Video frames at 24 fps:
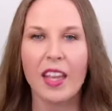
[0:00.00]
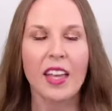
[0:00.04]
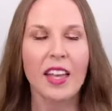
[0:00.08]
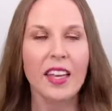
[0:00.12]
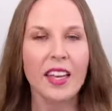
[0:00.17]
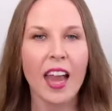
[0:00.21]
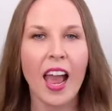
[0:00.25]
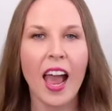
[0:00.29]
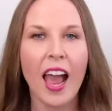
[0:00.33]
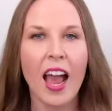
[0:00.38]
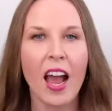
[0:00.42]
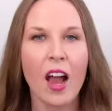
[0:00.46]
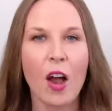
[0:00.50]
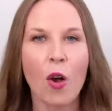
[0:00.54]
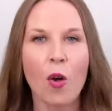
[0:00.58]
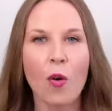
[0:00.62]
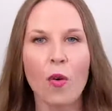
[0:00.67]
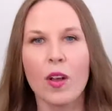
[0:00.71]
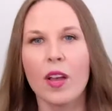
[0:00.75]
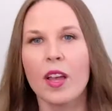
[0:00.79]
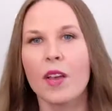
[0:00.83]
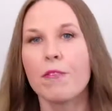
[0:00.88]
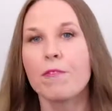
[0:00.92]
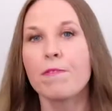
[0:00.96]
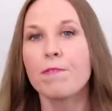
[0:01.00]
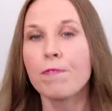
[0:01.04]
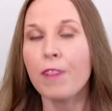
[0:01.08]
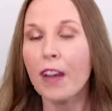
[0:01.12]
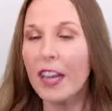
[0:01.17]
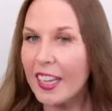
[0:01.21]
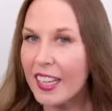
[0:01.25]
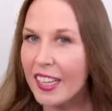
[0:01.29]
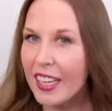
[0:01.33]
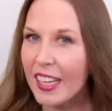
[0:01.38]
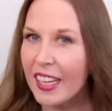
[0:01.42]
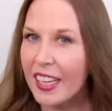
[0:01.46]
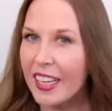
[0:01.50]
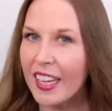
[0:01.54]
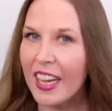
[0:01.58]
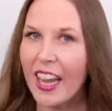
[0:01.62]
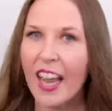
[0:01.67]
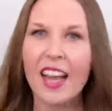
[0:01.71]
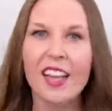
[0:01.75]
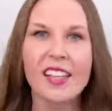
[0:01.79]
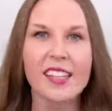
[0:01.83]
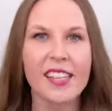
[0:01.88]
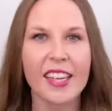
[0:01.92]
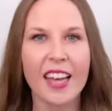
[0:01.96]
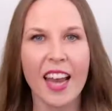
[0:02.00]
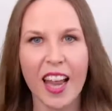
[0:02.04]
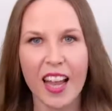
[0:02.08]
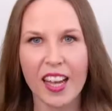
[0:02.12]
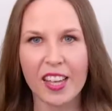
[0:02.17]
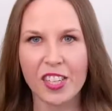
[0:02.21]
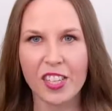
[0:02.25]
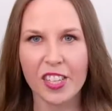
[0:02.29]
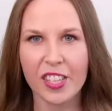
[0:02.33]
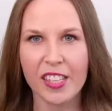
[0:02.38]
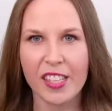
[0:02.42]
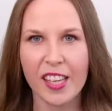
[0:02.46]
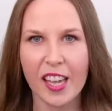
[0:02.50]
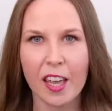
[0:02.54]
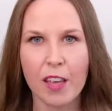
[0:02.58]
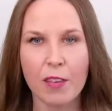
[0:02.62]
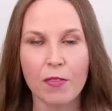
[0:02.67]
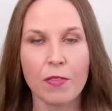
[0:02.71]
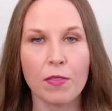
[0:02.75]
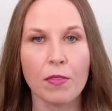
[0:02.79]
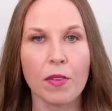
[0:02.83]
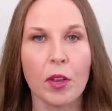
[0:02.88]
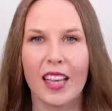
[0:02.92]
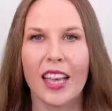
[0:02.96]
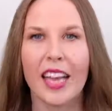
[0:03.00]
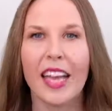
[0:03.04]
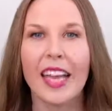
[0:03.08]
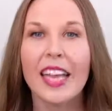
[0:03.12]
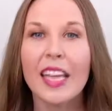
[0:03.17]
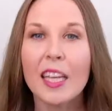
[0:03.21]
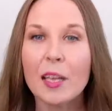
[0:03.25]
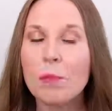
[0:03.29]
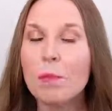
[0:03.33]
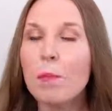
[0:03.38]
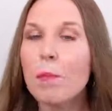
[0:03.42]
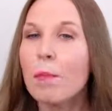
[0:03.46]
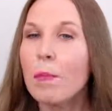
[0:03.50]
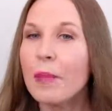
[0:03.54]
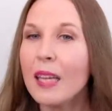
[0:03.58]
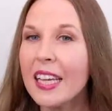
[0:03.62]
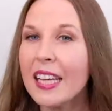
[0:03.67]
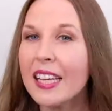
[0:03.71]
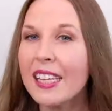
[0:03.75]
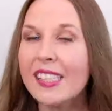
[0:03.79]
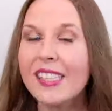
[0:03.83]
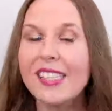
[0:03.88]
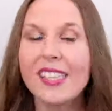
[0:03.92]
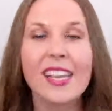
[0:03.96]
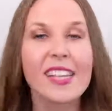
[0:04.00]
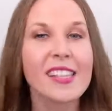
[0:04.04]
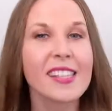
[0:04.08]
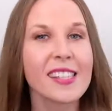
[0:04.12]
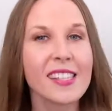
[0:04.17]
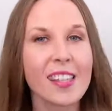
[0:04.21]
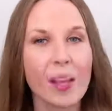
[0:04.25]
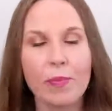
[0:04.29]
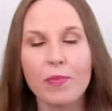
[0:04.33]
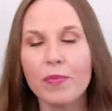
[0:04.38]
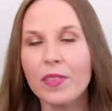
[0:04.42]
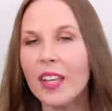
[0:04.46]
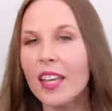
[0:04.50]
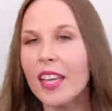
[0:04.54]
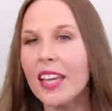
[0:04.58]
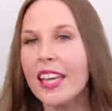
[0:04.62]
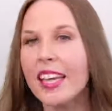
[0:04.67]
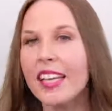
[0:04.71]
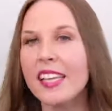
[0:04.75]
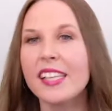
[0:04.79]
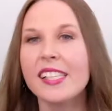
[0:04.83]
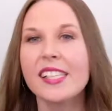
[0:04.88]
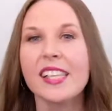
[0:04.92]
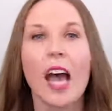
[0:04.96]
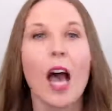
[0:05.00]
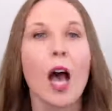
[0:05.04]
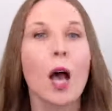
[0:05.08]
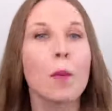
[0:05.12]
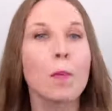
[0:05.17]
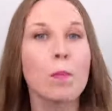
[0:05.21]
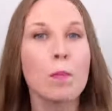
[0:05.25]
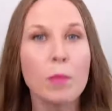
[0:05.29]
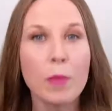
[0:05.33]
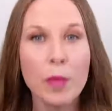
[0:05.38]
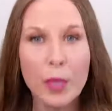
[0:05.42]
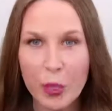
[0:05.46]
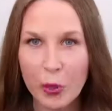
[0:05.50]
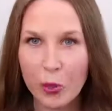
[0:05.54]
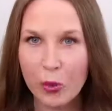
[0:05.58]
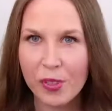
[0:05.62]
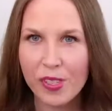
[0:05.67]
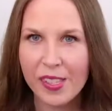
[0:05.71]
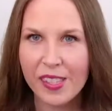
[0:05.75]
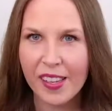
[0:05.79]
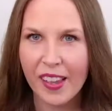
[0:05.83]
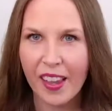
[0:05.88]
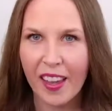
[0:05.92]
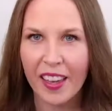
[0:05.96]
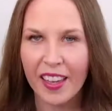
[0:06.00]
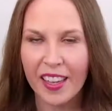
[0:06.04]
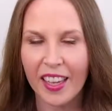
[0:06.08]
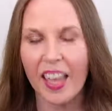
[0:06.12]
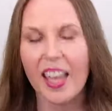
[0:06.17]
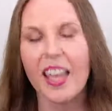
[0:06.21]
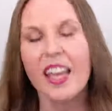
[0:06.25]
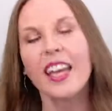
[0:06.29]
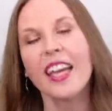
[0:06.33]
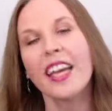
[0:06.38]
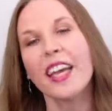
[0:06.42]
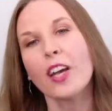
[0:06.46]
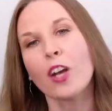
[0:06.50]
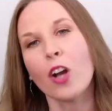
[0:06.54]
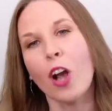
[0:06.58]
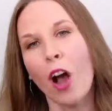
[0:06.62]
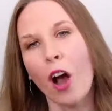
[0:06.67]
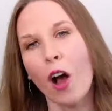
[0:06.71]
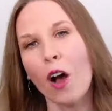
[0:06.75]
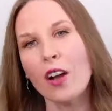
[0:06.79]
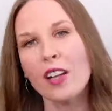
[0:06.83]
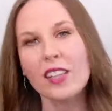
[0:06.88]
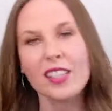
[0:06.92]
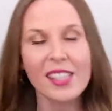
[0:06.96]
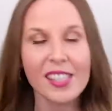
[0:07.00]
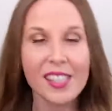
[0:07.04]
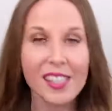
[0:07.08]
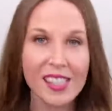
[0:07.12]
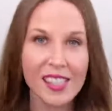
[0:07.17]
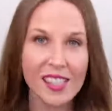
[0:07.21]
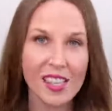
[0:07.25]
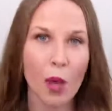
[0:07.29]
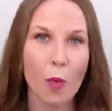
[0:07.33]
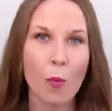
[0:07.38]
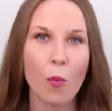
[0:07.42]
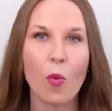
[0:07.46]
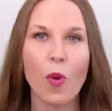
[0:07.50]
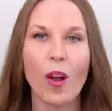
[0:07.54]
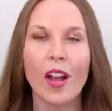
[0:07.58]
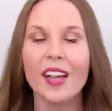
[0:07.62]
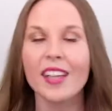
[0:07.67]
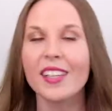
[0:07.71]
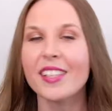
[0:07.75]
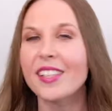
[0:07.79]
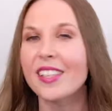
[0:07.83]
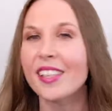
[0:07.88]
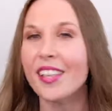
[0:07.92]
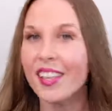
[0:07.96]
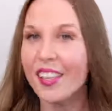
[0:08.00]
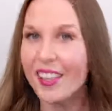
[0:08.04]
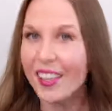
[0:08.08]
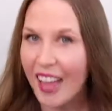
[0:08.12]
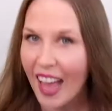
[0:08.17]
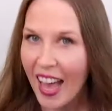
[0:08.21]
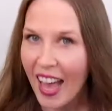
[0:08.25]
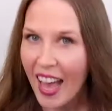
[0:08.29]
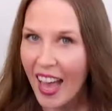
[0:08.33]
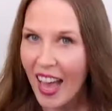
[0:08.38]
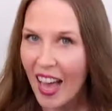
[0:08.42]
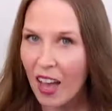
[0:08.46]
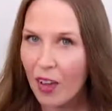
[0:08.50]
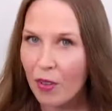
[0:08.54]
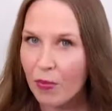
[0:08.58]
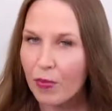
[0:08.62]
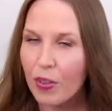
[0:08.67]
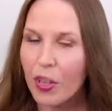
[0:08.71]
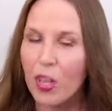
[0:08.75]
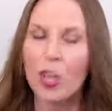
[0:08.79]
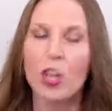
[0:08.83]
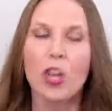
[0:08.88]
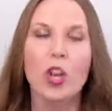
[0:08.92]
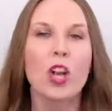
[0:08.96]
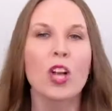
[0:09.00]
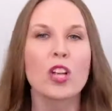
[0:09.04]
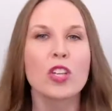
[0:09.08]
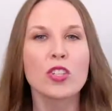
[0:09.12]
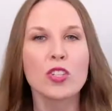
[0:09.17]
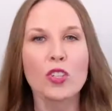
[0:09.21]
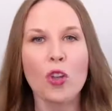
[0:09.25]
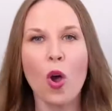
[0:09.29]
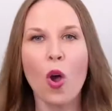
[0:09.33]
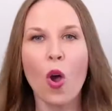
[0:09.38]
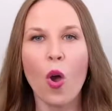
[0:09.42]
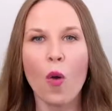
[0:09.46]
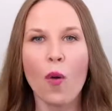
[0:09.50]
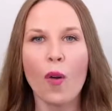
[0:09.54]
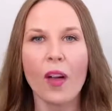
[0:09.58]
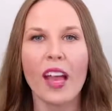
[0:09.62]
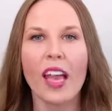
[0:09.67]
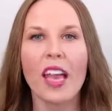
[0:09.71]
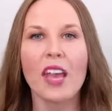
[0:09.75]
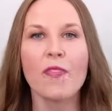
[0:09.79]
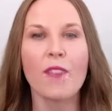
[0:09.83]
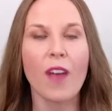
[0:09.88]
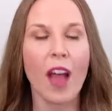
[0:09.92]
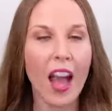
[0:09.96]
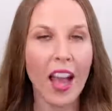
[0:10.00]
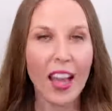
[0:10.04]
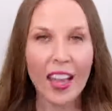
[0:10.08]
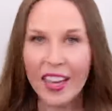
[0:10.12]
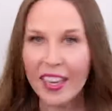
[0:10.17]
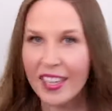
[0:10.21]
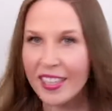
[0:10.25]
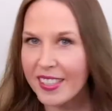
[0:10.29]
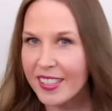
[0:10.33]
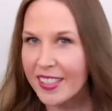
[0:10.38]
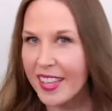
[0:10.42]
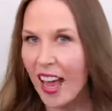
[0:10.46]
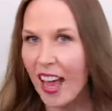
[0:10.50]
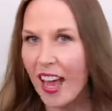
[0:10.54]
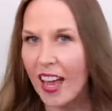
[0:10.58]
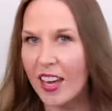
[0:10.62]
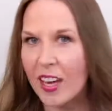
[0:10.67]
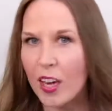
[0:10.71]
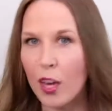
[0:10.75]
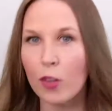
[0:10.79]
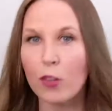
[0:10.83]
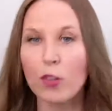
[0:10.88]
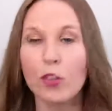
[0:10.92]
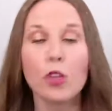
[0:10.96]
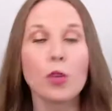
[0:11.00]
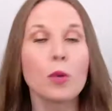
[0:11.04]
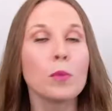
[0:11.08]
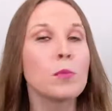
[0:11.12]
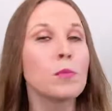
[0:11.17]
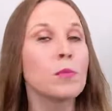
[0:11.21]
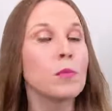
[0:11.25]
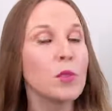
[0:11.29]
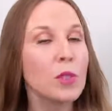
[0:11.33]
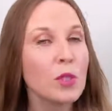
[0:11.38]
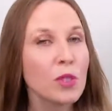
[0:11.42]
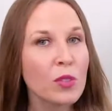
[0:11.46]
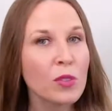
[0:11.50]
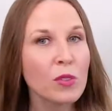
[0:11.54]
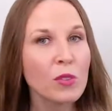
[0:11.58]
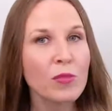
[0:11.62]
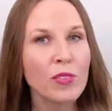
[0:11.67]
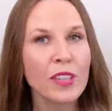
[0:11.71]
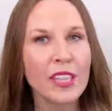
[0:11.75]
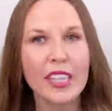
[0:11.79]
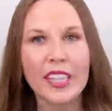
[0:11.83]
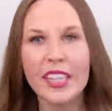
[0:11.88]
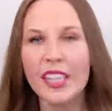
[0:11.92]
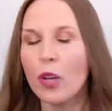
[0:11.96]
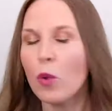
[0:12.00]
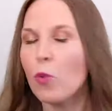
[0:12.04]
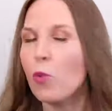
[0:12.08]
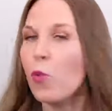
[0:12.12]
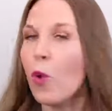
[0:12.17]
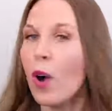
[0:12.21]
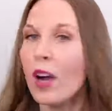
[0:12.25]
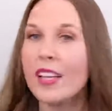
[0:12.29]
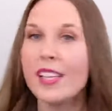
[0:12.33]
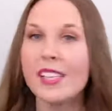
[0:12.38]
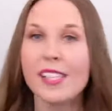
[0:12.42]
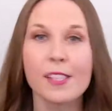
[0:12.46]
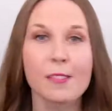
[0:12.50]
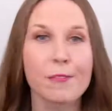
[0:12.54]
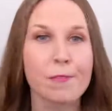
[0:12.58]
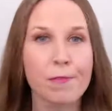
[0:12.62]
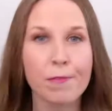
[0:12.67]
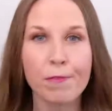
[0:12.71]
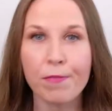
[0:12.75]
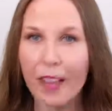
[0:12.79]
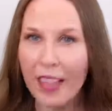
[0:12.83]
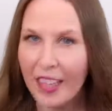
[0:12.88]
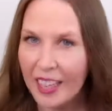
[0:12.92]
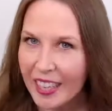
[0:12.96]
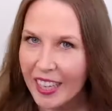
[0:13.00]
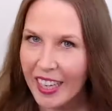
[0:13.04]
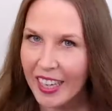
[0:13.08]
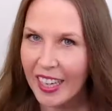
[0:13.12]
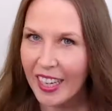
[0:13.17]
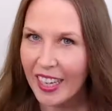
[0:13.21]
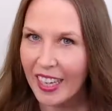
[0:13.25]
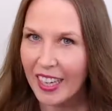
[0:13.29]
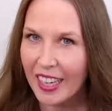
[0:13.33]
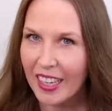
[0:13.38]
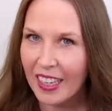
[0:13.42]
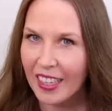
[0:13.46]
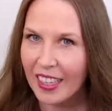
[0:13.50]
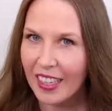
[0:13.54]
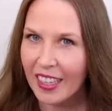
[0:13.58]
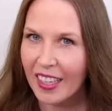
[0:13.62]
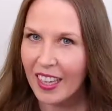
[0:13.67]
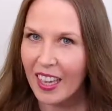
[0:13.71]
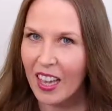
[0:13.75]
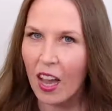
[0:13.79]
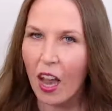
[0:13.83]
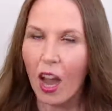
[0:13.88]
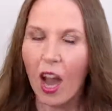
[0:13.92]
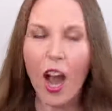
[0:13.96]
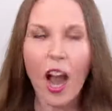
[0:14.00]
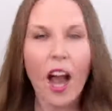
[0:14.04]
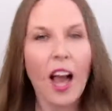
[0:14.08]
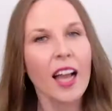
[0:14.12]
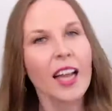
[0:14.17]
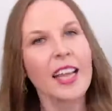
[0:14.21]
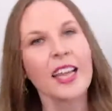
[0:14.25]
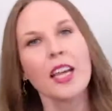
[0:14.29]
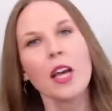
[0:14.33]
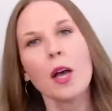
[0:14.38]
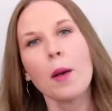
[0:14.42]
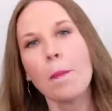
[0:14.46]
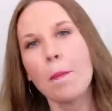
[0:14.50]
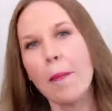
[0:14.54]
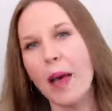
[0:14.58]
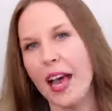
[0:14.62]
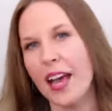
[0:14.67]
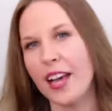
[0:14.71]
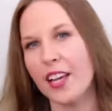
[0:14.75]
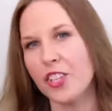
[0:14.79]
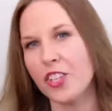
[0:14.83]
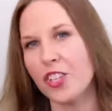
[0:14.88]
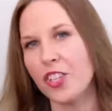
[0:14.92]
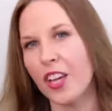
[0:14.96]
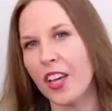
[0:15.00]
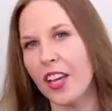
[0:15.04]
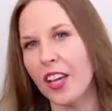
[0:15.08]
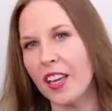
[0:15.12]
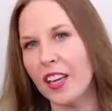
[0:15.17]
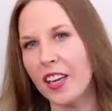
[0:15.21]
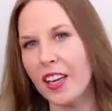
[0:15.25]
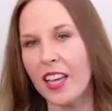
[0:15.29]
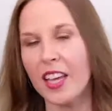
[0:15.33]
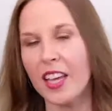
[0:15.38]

Now, funny as an adjective, it means that something is amusing. It causes someone to laugh. So if I said the movie was funny, I imagine